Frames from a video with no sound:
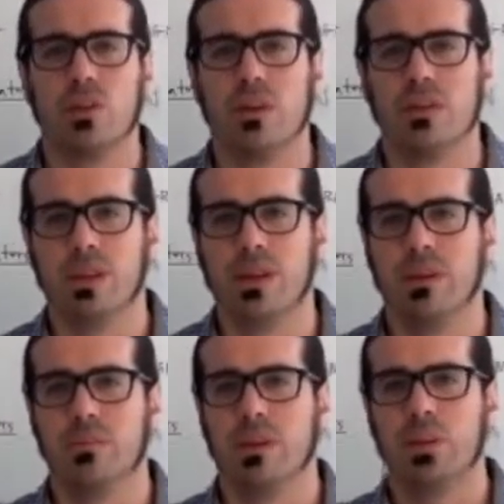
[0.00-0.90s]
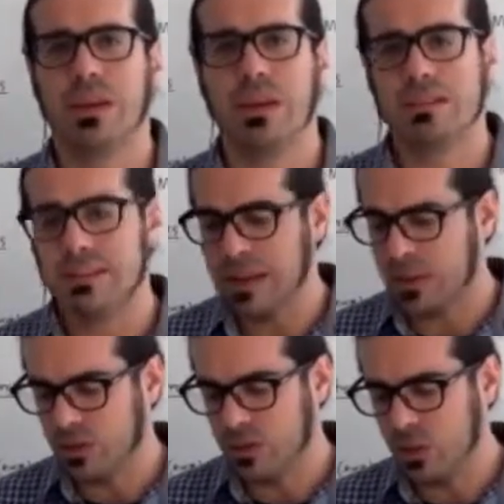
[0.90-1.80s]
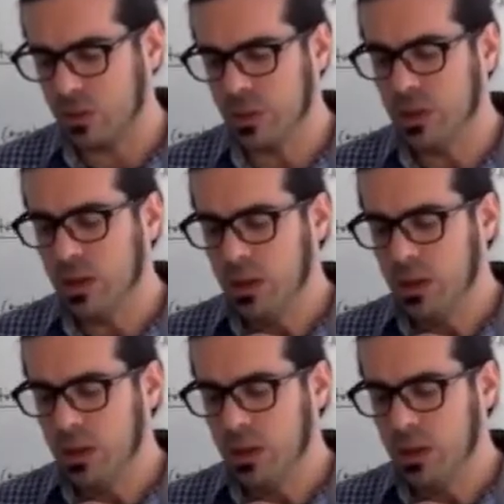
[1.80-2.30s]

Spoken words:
the internet, but we can stack on the top